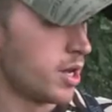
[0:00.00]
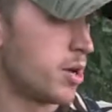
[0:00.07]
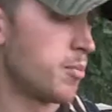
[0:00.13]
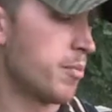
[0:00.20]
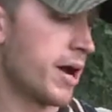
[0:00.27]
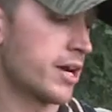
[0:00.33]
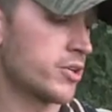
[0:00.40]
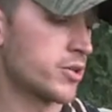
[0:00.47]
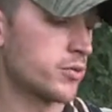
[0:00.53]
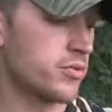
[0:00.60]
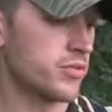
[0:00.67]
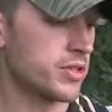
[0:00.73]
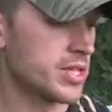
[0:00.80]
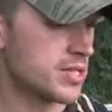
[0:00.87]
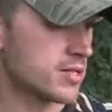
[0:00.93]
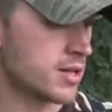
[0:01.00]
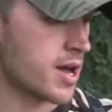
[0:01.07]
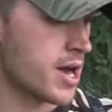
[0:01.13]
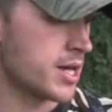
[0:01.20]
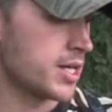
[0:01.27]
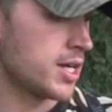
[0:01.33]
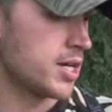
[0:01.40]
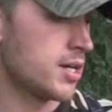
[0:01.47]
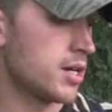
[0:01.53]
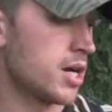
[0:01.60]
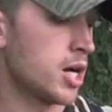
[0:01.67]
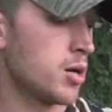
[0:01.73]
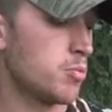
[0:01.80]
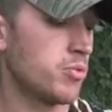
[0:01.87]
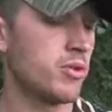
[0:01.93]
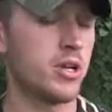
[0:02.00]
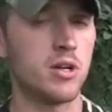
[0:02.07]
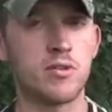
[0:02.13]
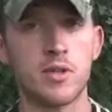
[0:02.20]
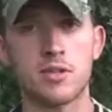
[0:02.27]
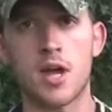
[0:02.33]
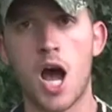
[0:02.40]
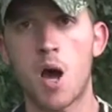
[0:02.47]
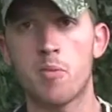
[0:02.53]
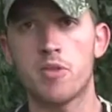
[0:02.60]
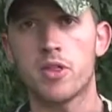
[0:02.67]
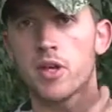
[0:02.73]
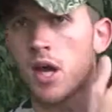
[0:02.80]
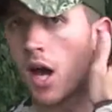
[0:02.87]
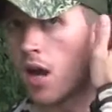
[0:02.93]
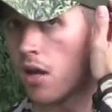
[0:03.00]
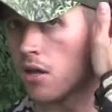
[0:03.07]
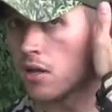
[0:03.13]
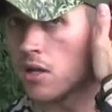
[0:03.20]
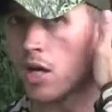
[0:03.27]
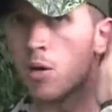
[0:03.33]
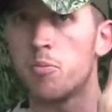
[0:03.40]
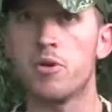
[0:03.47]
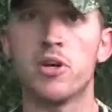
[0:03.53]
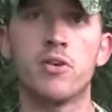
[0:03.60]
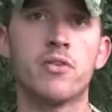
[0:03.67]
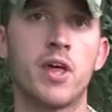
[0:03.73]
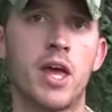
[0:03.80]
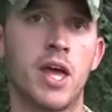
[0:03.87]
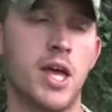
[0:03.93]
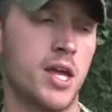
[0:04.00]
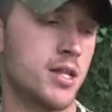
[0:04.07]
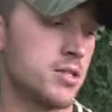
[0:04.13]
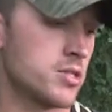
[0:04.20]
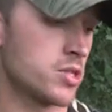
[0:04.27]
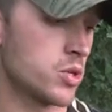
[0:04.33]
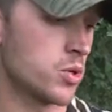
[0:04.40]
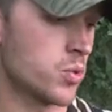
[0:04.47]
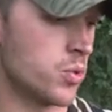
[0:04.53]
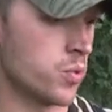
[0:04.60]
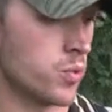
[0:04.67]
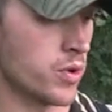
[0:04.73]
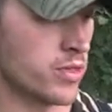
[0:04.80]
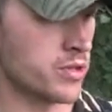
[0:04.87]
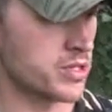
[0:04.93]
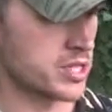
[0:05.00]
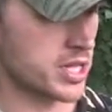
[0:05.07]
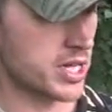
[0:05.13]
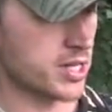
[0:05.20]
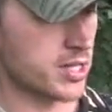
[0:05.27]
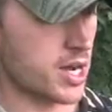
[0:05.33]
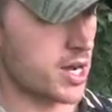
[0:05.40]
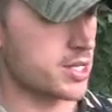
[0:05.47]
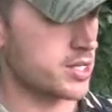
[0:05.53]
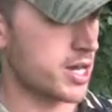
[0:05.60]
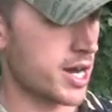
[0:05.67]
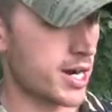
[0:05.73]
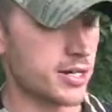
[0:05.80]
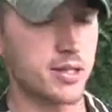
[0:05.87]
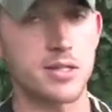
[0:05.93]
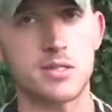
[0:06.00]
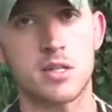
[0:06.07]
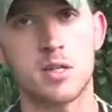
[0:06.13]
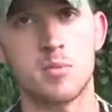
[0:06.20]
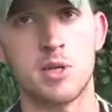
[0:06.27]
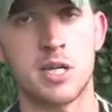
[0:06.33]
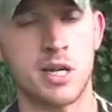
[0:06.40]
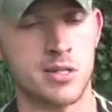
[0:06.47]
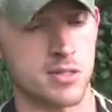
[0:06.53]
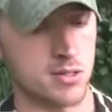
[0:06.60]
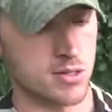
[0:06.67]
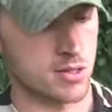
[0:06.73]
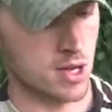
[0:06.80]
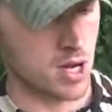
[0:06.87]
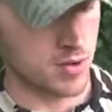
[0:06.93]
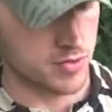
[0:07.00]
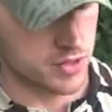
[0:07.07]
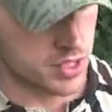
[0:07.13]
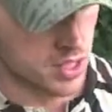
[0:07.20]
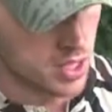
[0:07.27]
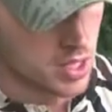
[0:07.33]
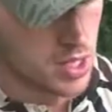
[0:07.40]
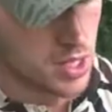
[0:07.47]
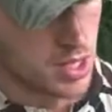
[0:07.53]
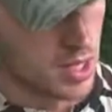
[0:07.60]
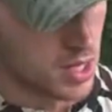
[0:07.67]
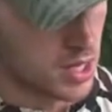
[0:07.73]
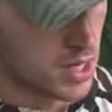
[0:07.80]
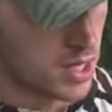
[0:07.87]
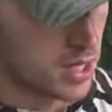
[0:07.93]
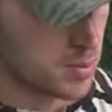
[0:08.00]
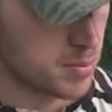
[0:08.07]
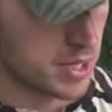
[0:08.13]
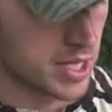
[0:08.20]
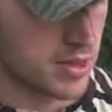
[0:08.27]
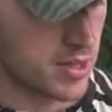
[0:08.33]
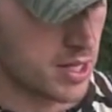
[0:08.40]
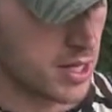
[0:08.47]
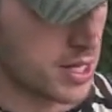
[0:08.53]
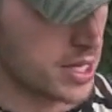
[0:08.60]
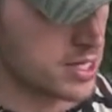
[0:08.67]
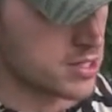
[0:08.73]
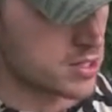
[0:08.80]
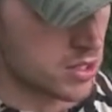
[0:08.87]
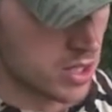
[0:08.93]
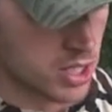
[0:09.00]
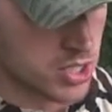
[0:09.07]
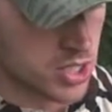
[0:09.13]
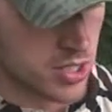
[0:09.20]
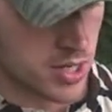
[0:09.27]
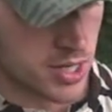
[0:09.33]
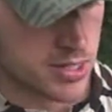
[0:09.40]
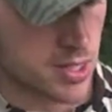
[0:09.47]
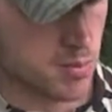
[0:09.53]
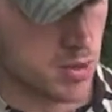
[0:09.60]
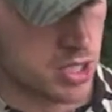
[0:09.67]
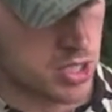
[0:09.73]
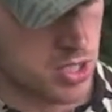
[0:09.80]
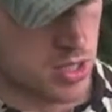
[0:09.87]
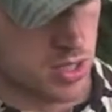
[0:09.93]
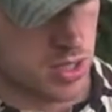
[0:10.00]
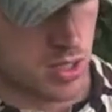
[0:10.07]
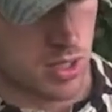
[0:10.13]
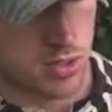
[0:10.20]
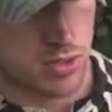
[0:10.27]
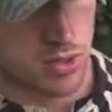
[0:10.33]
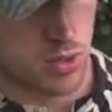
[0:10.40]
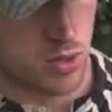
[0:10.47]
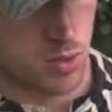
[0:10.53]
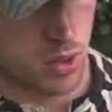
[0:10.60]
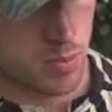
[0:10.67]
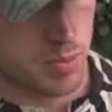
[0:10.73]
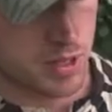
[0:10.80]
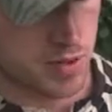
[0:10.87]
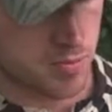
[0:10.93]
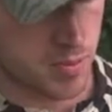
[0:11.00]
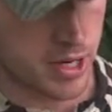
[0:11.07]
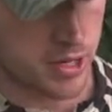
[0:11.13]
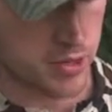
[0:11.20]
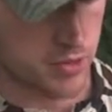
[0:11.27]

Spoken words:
Micro fleece lining up near the top of the collar, up near the head, so where there's skin contact, that's going to be nice and soft. And then insulation, as I mentioned, also a bit of micro